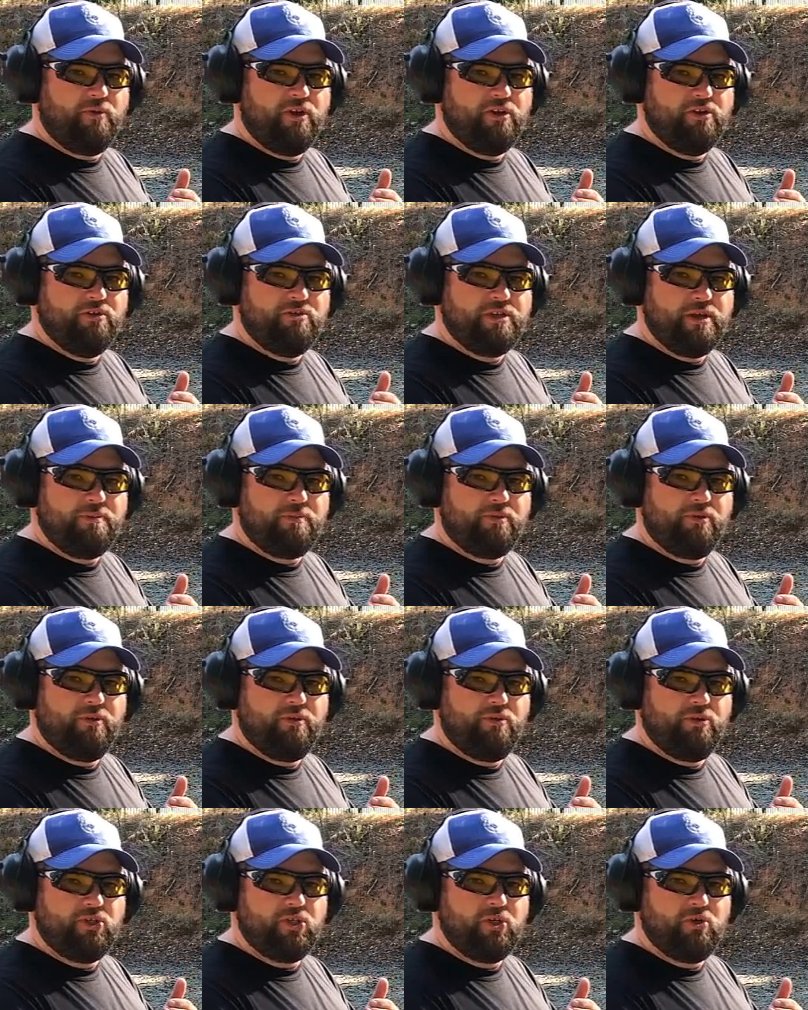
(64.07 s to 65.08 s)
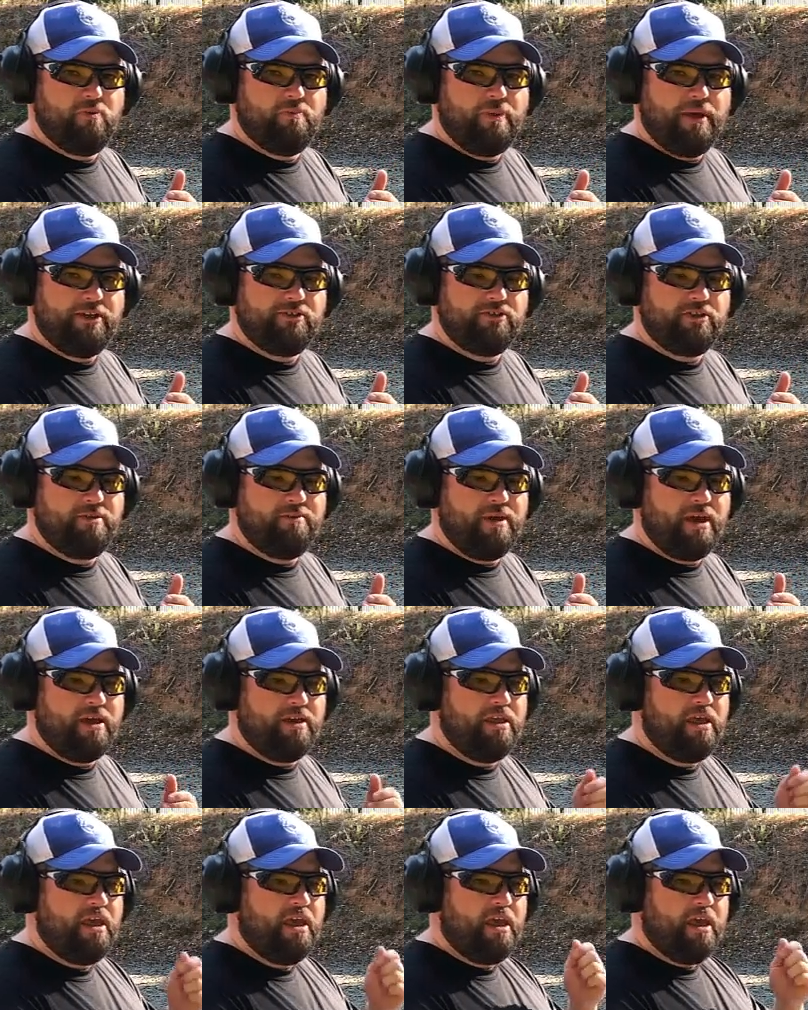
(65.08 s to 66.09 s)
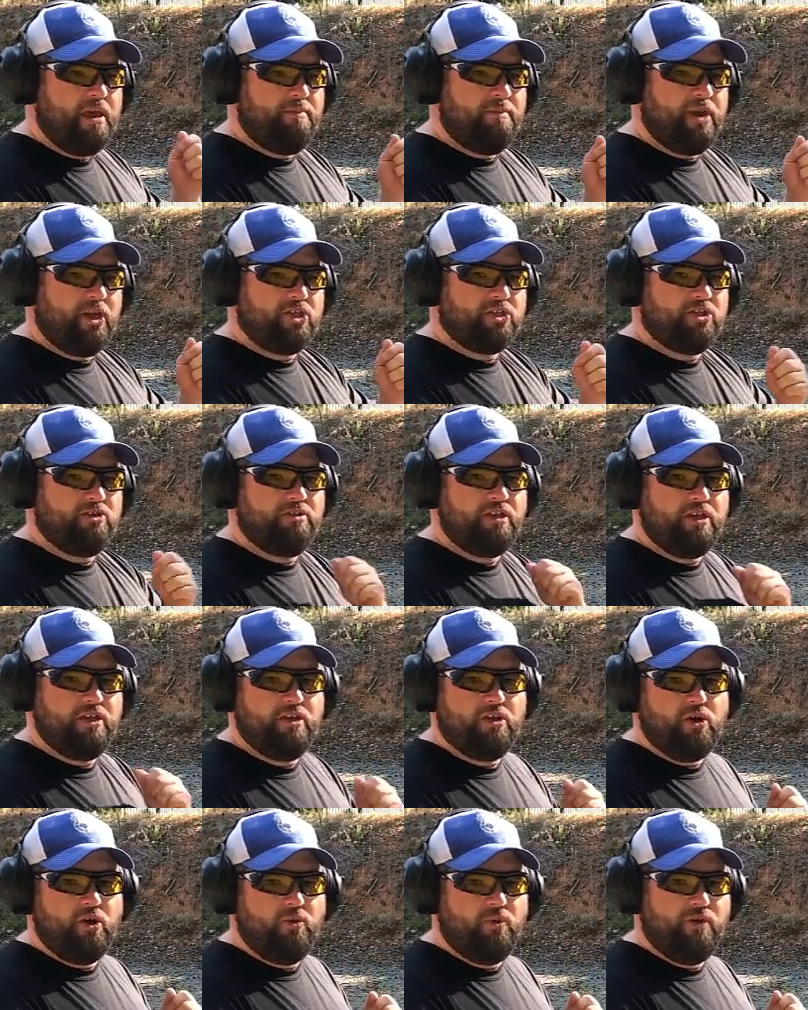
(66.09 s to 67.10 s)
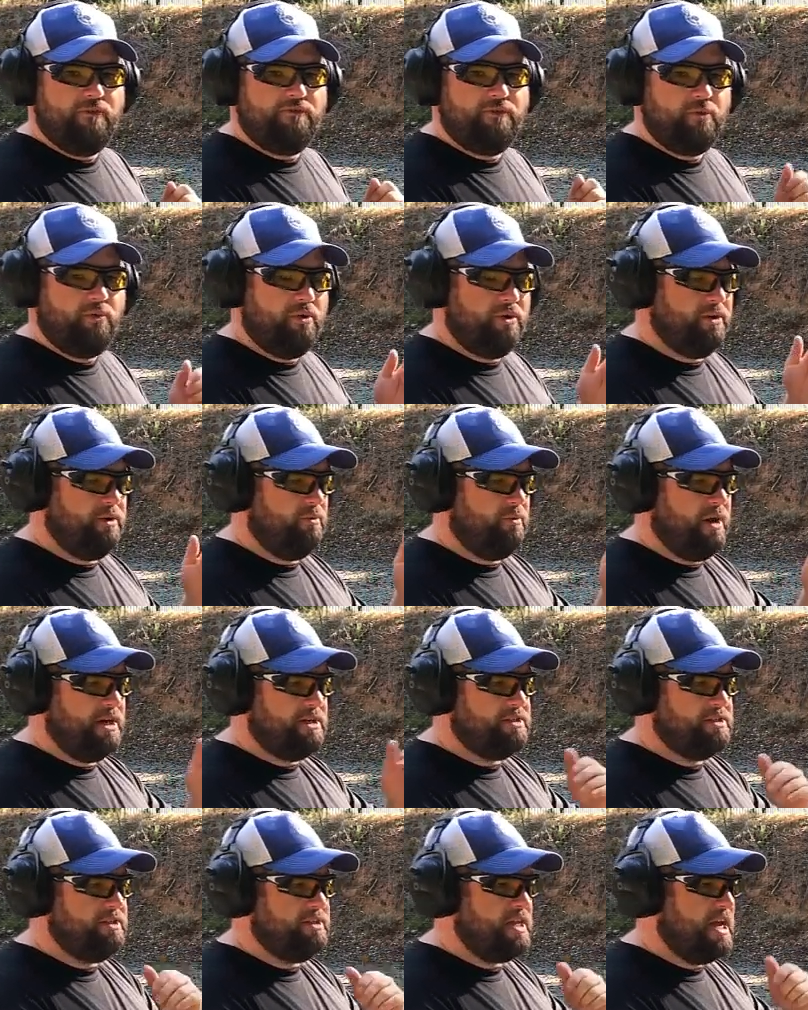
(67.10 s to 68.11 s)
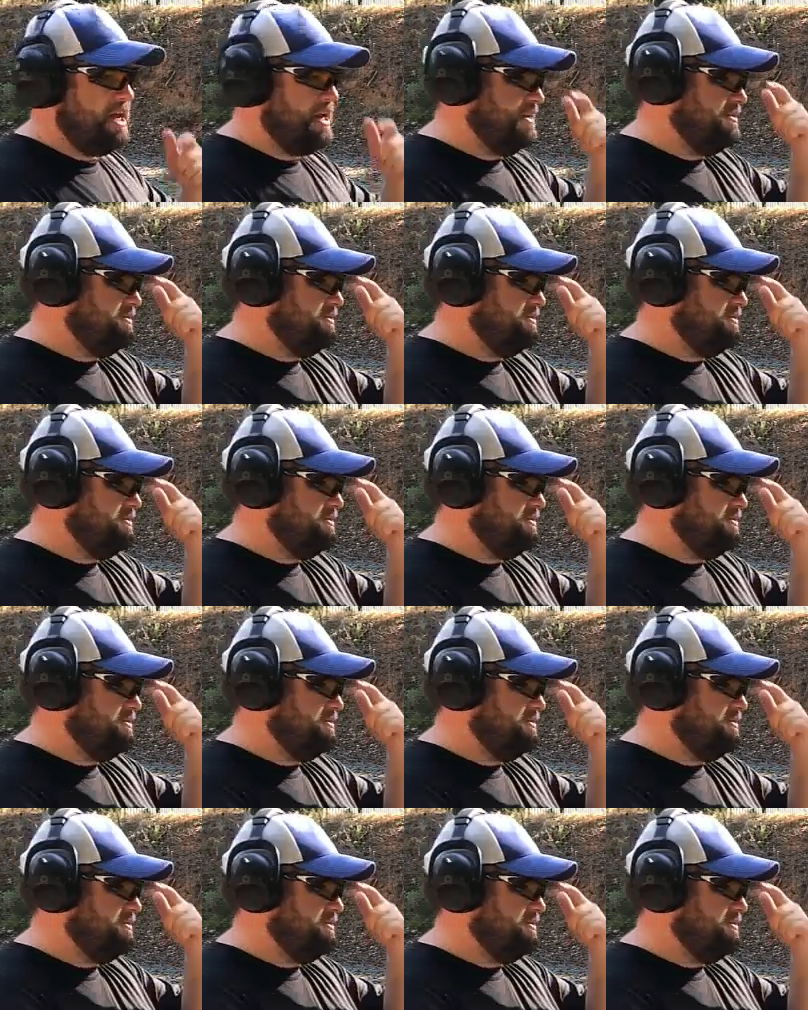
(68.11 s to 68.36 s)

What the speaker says: what you typically would shoot pendulum on, and make sure that you go one for one and watch the dot